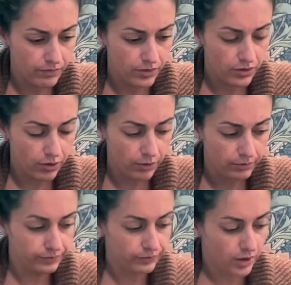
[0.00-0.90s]
So,
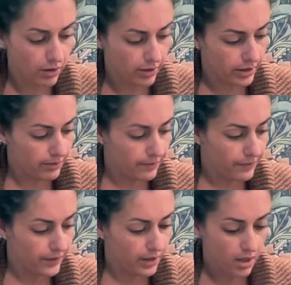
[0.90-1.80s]
alrighty.
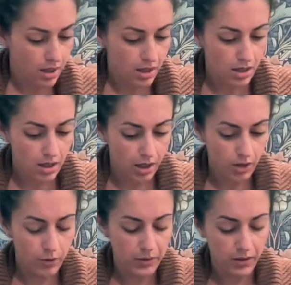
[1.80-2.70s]
I
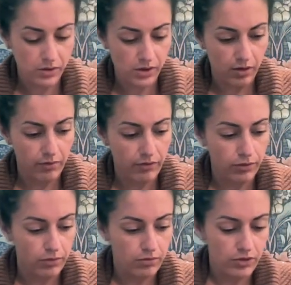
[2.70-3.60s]
hope that was helpful.
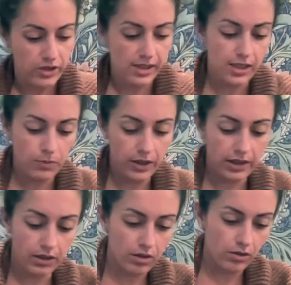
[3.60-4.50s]
Just keep
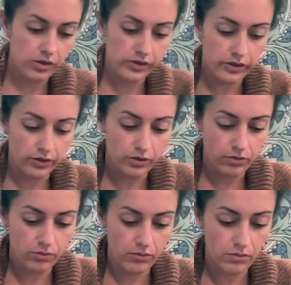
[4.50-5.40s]
letting go until
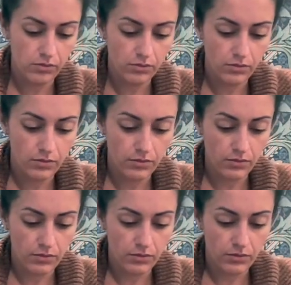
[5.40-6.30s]

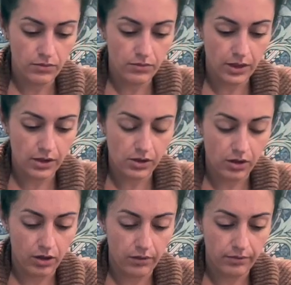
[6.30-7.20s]
it's
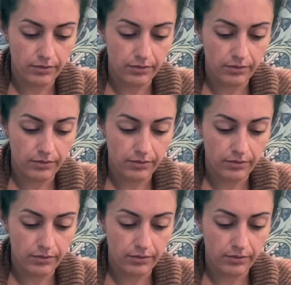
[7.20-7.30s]
gone.